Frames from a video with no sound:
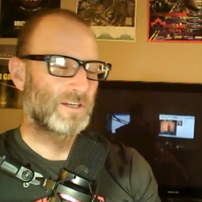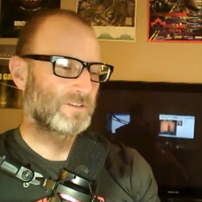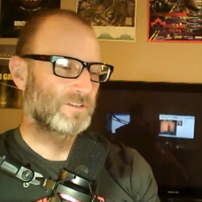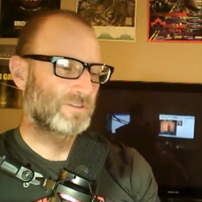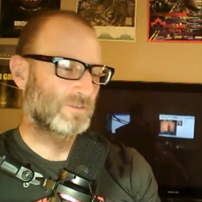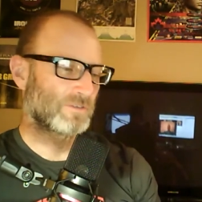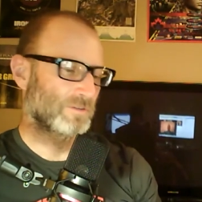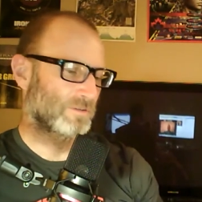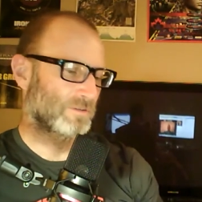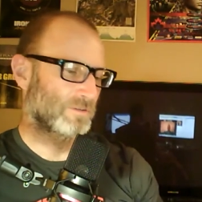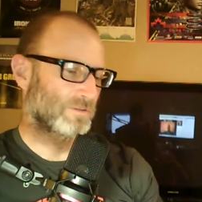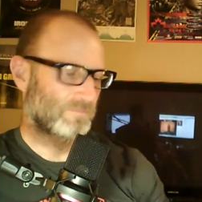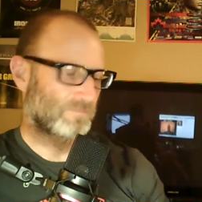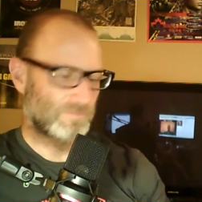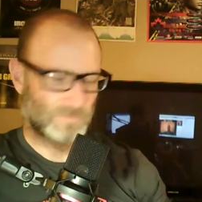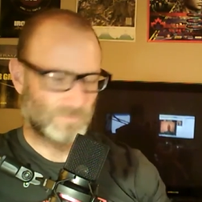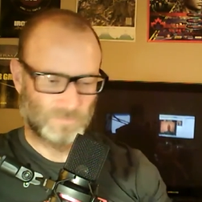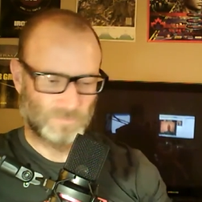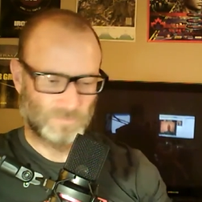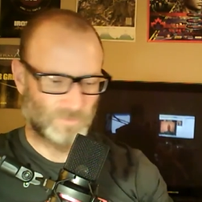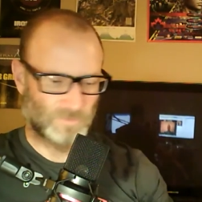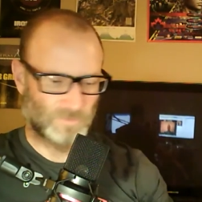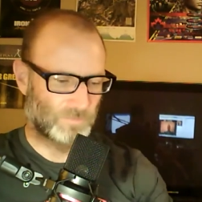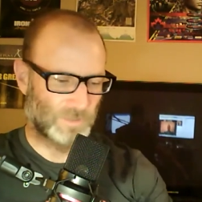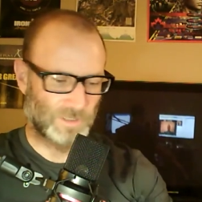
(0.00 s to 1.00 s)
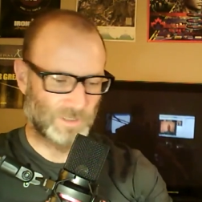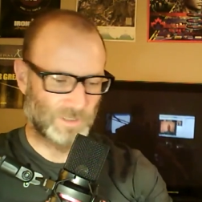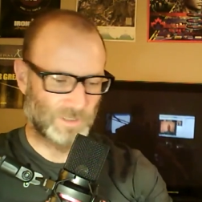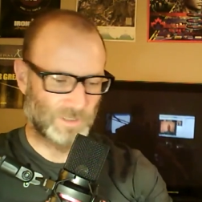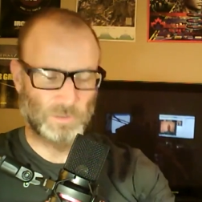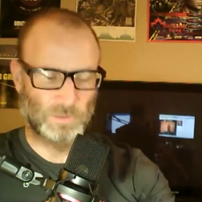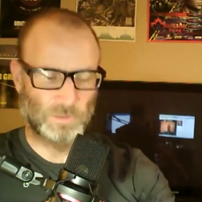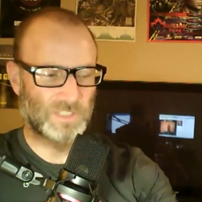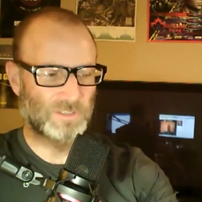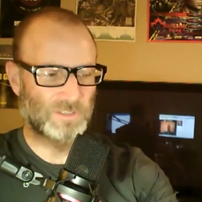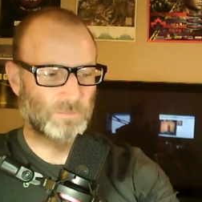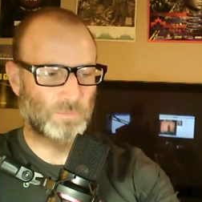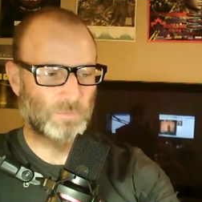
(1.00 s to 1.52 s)
You've been a
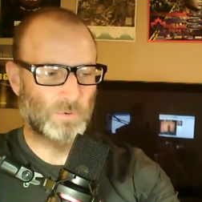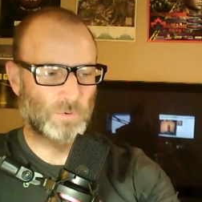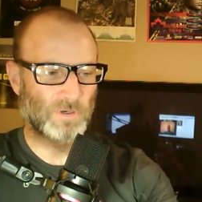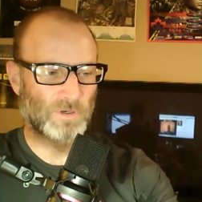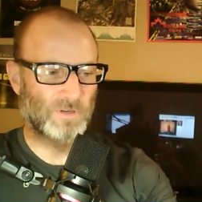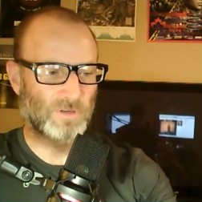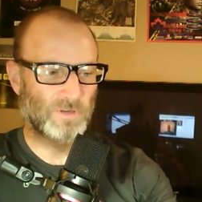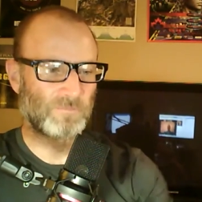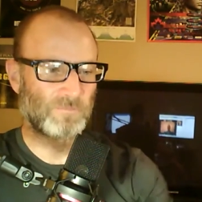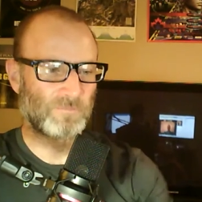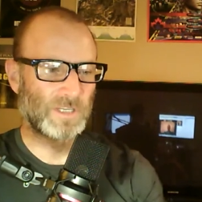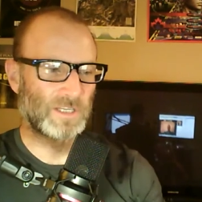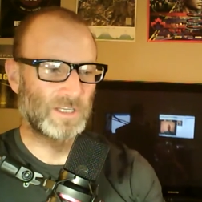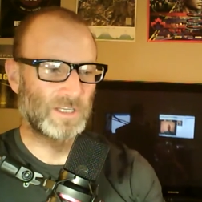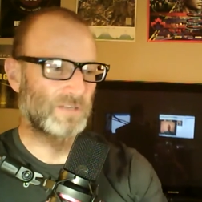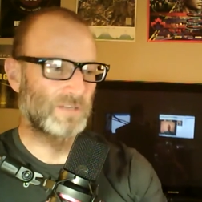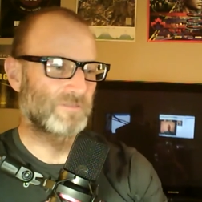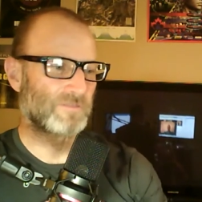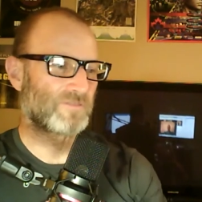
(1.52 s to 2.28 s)
great support of me.